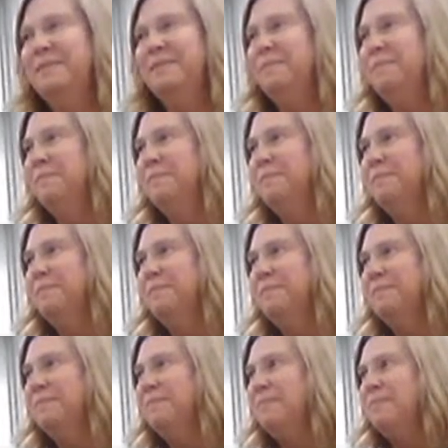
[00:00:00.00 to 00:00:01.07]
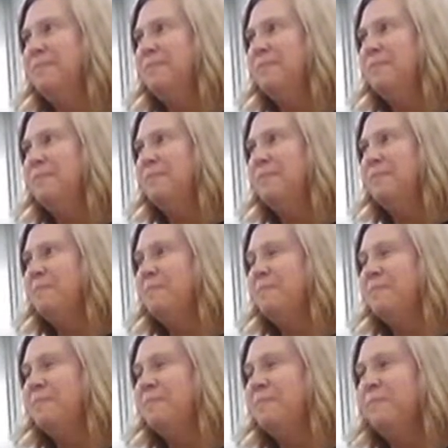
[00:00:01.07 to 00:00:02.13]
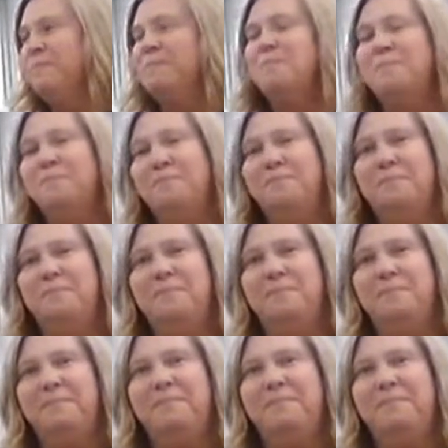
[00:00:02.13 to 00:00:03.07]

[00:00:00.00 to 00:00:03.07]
(silent)